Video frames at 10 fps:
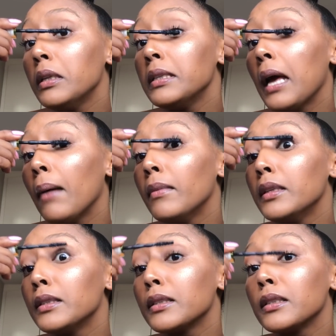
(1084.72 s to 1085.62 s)
dab
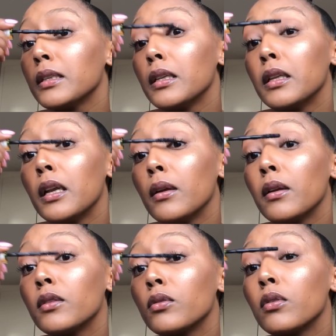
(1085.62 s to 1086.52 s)
it, and then I
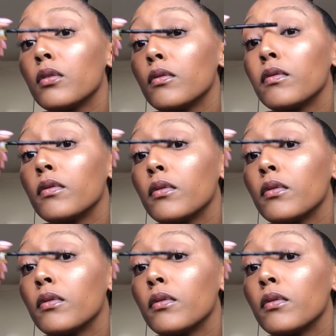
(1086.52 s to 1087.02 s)
sort of